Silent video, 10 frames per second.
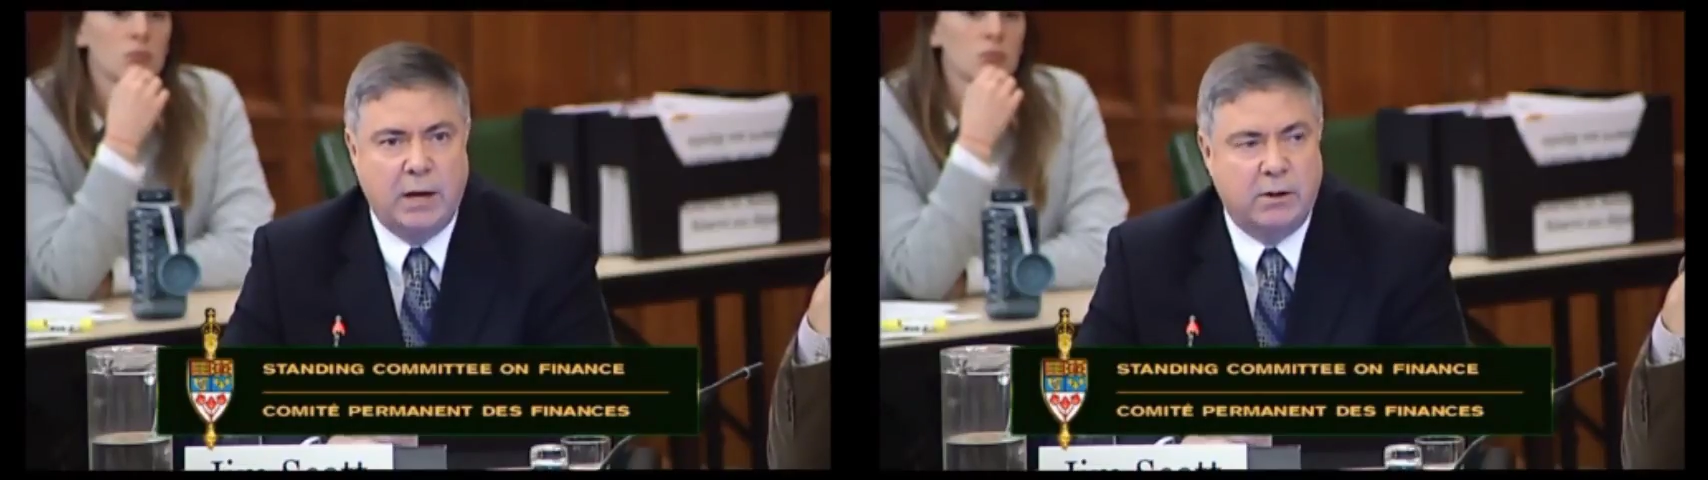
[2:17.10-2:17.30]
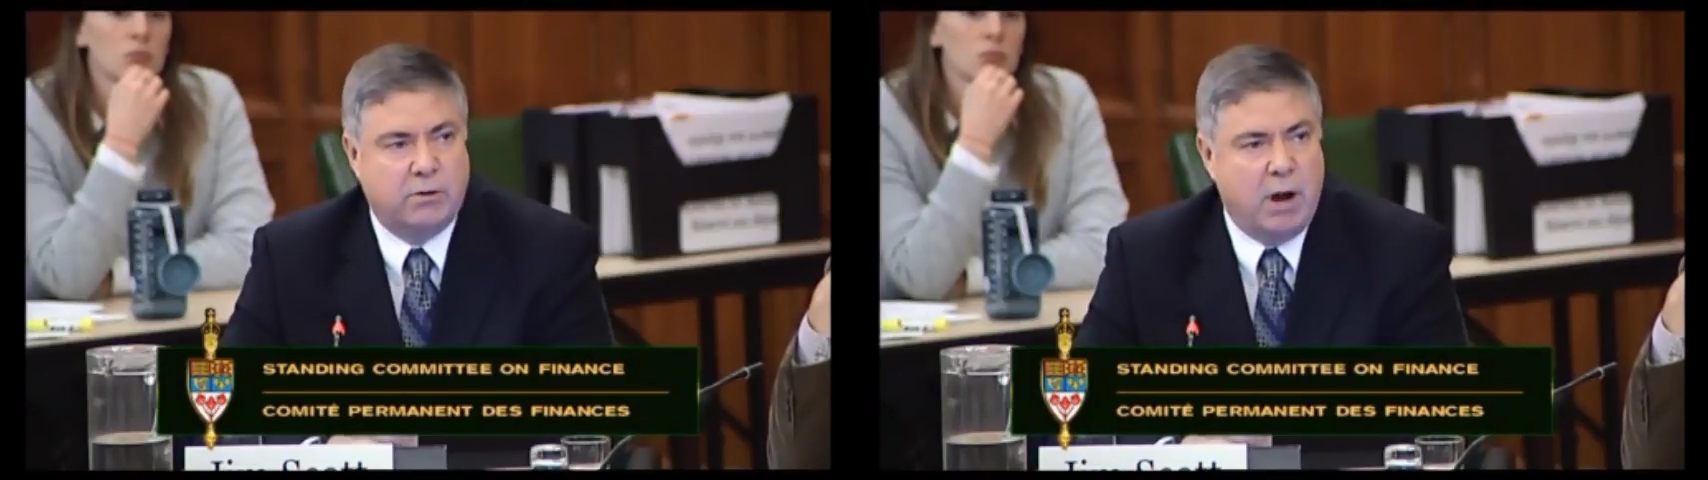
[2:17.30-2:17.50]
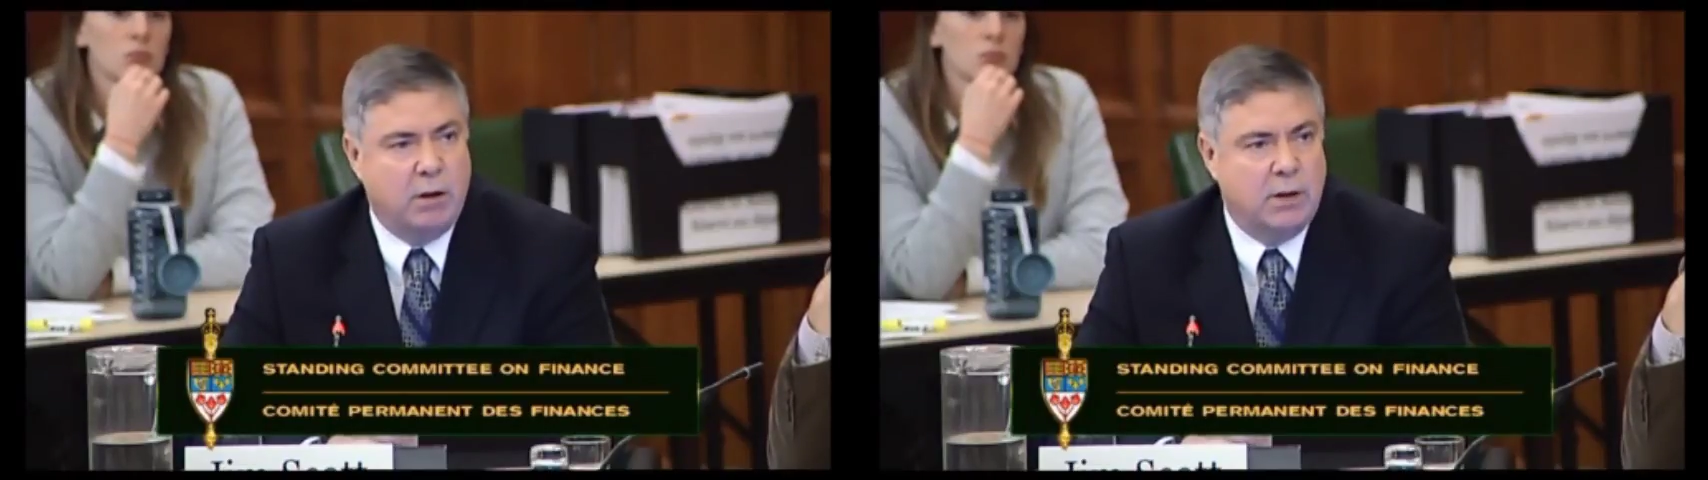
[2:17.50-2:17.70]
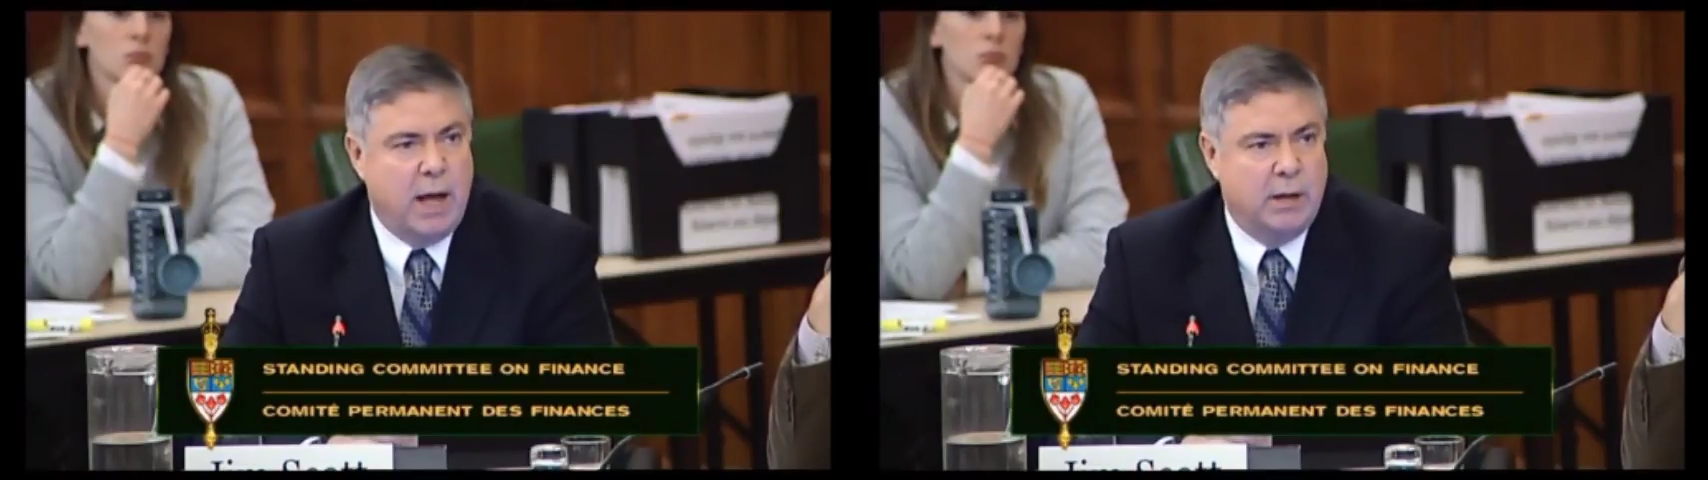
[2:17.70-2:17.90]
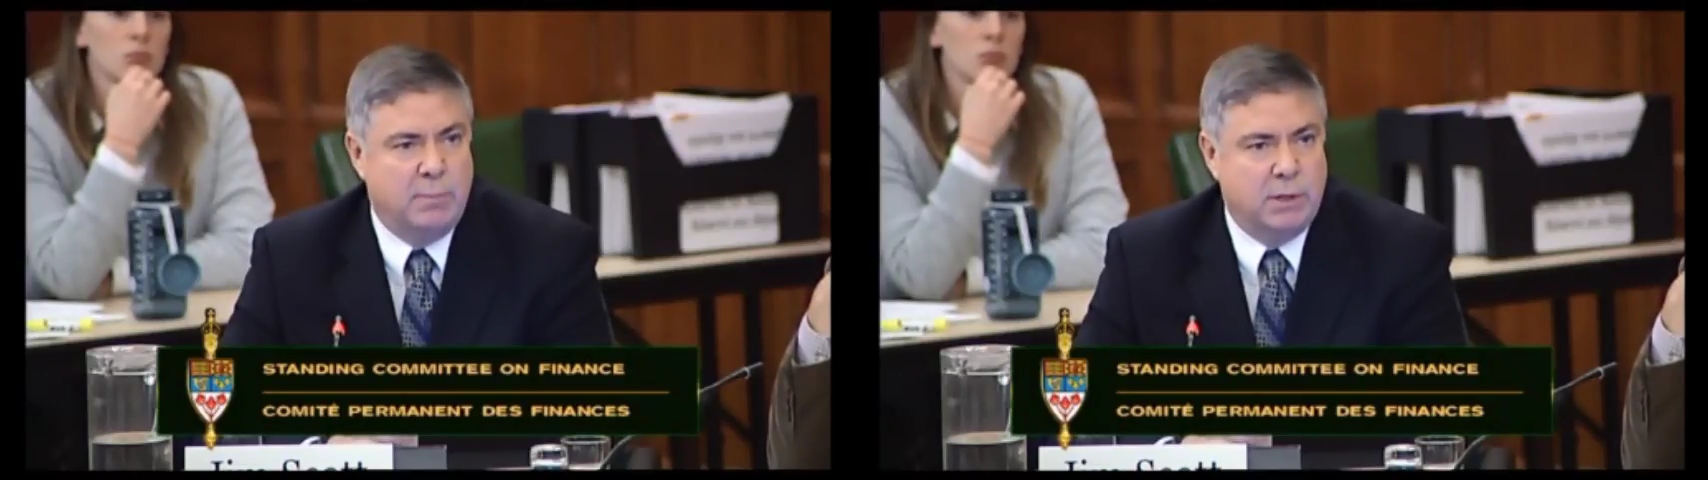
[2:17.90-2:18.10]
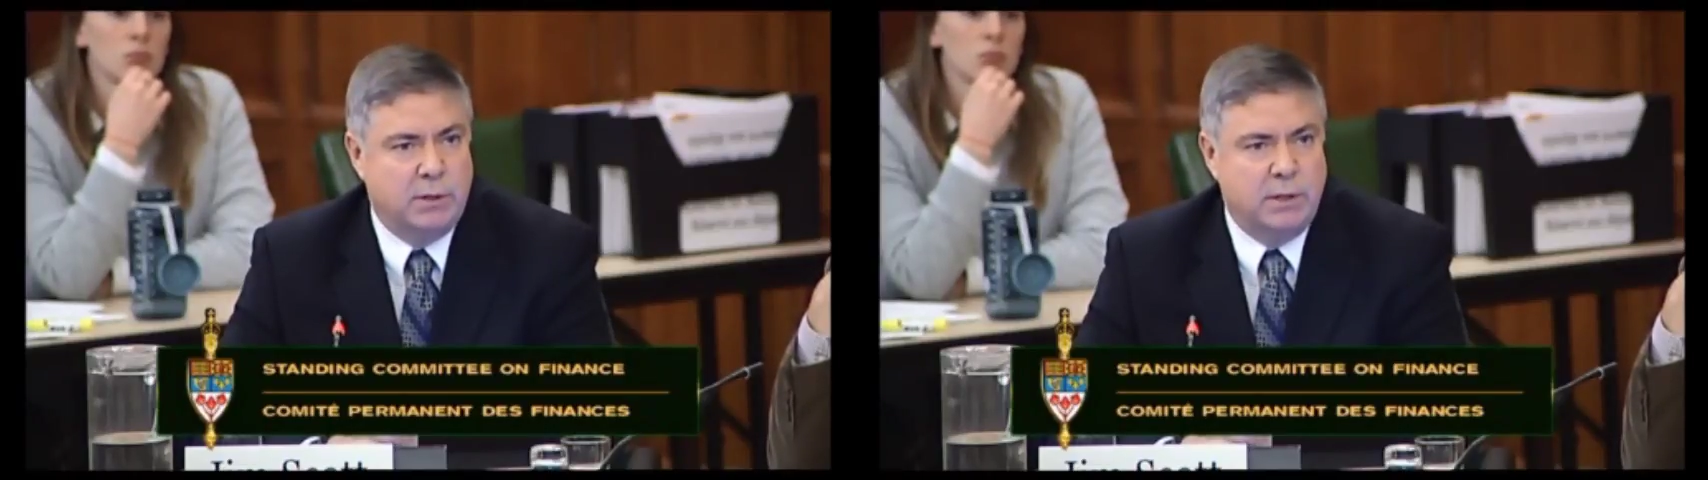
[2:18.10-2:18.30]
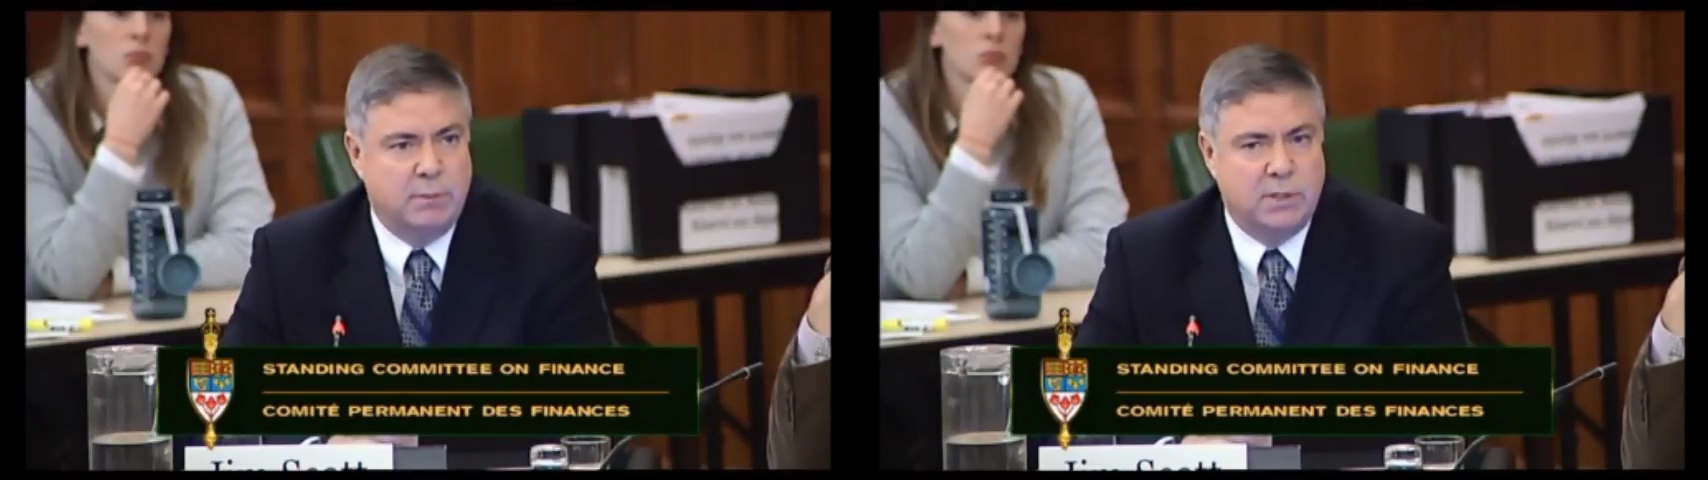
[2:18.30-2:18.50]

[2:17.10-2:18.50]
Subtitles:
under the Crown Liability